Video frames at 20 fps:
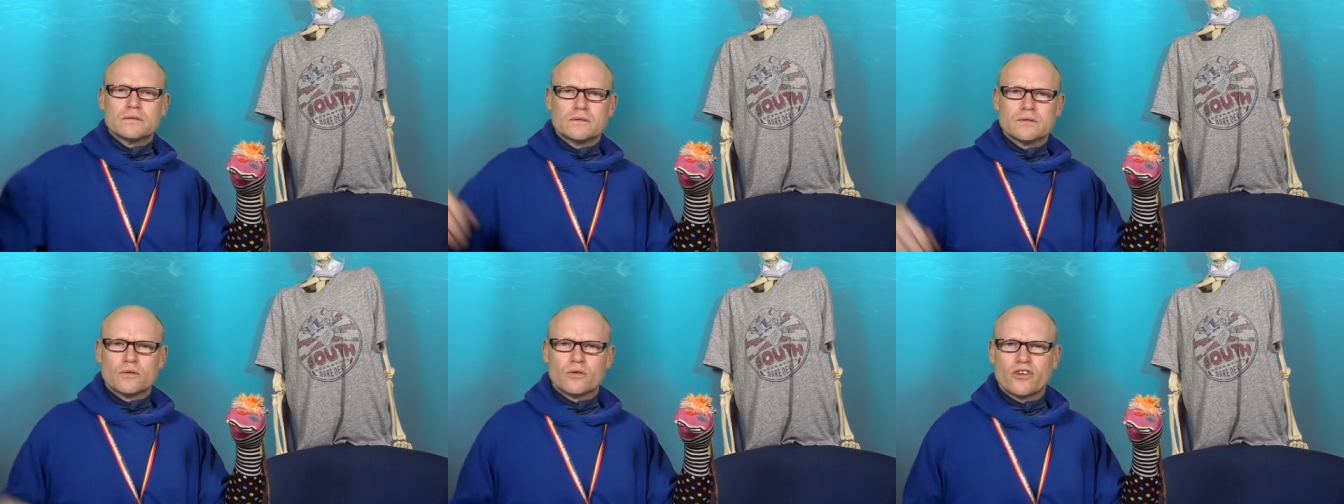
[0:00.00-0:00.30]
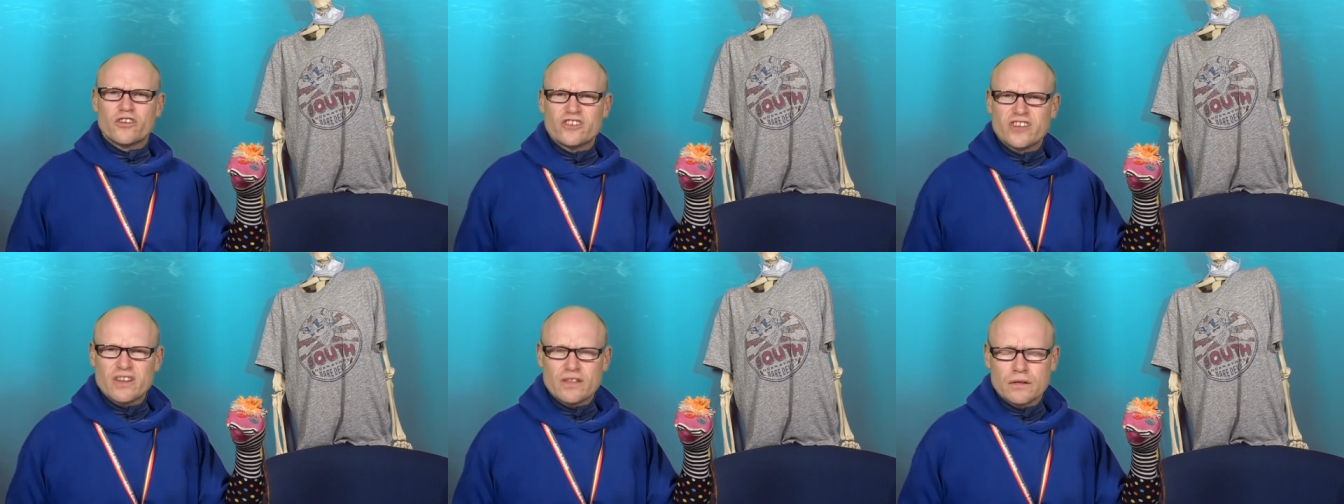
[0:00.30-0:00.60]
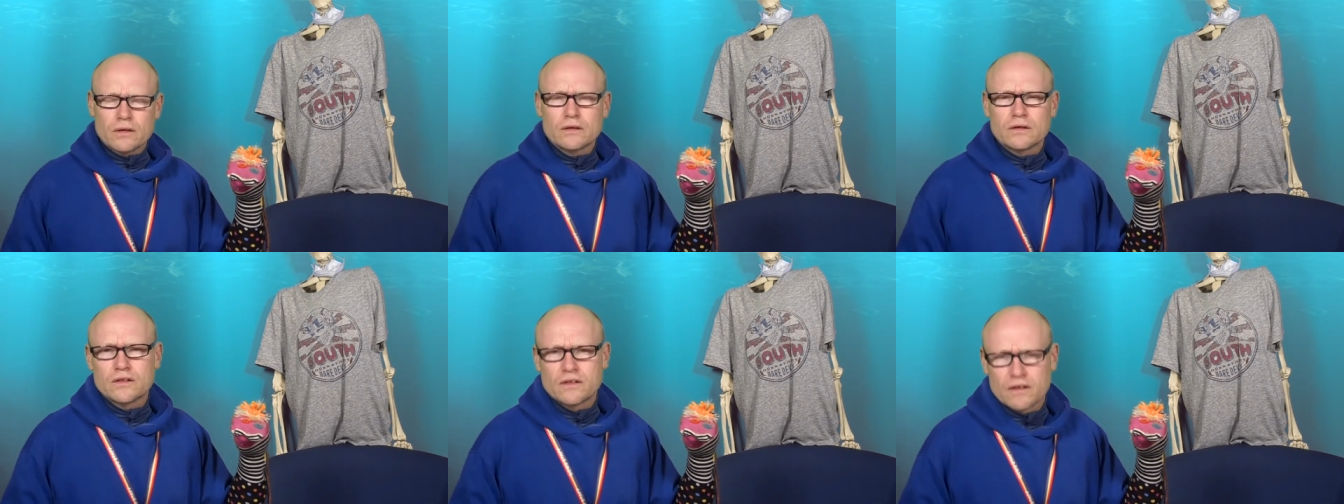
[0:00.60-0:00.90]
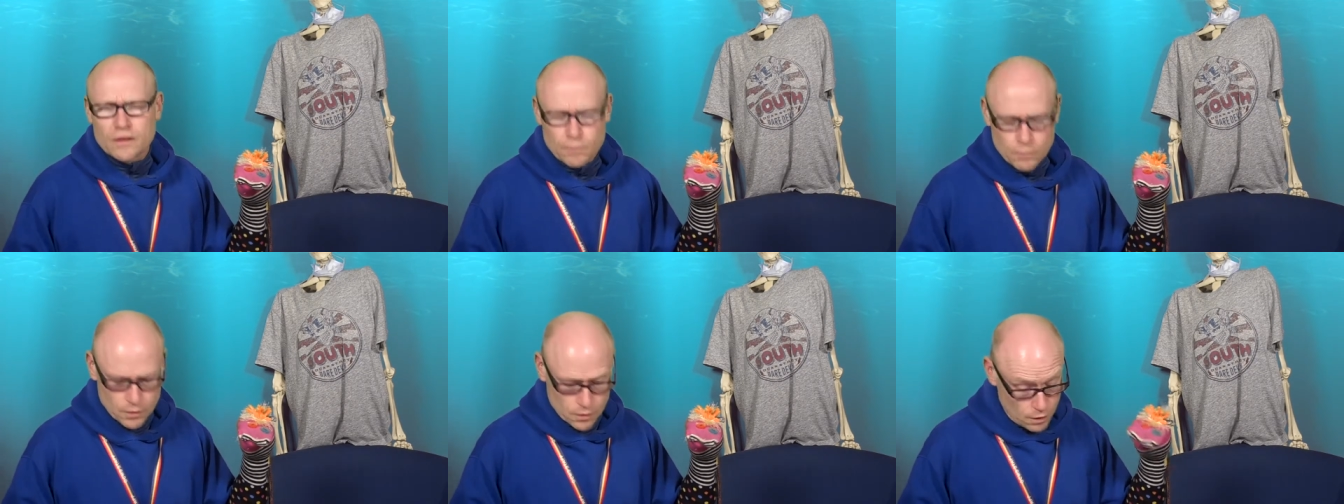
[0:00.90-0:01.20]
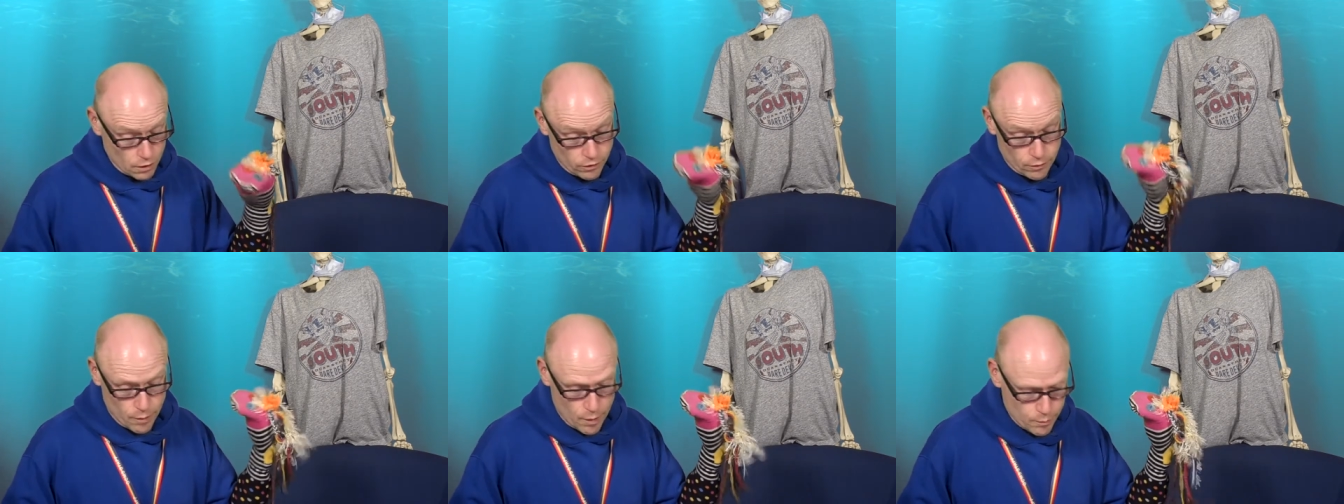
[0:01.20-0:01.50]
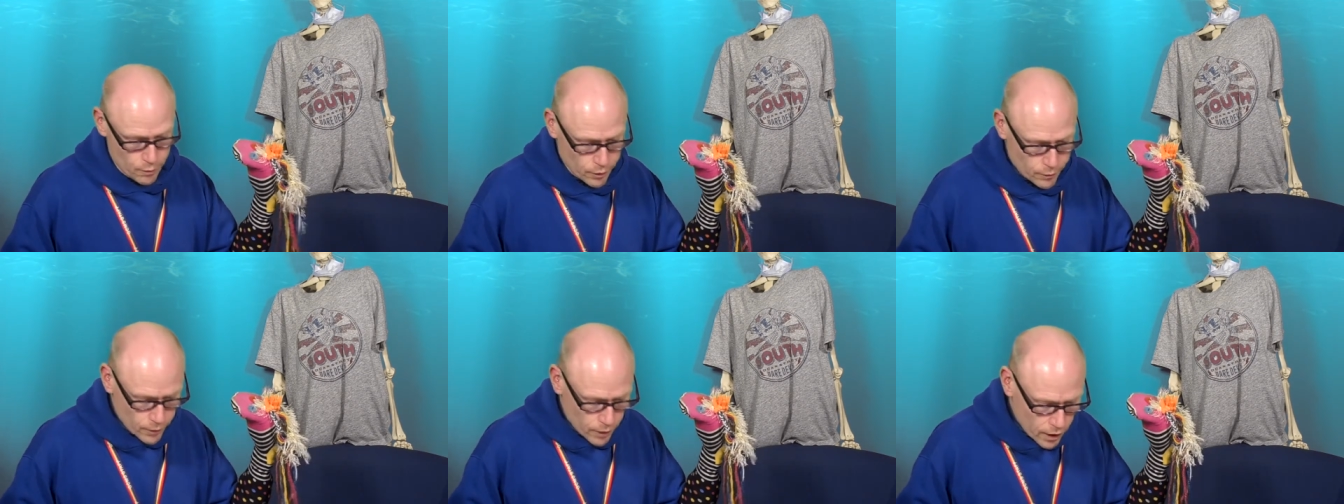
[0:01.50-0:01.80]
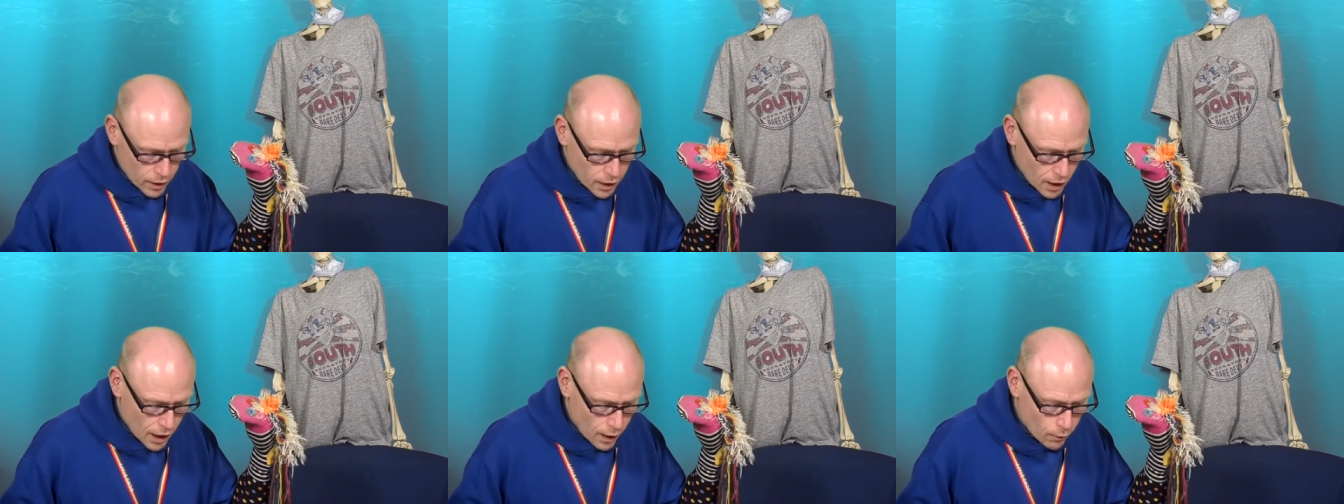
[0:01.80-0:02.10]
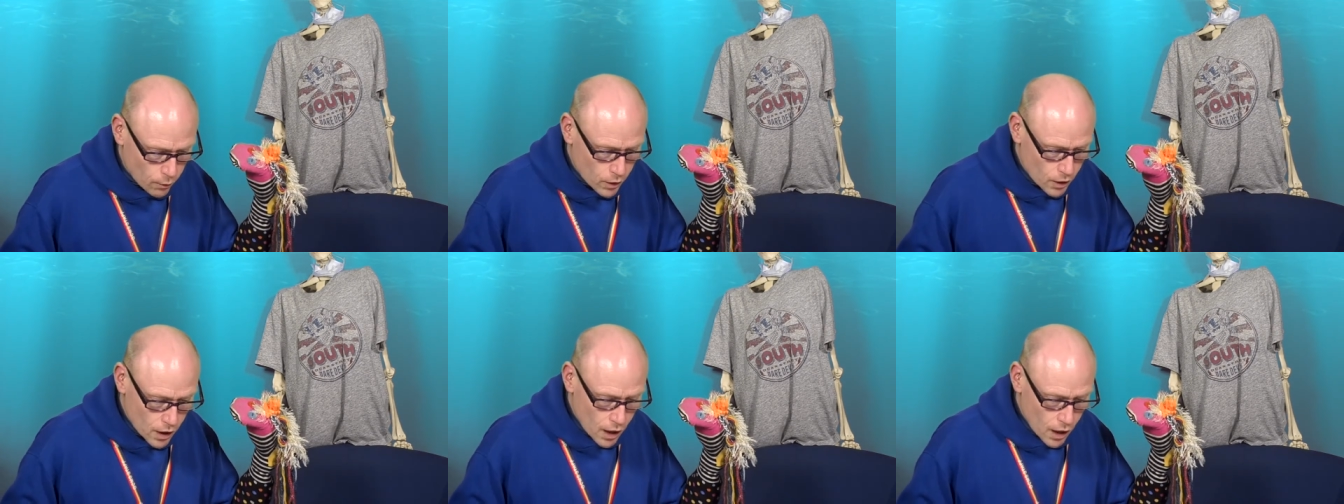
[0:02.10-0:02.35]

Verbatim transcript: Or is it 30? Can't remember. Anyhow,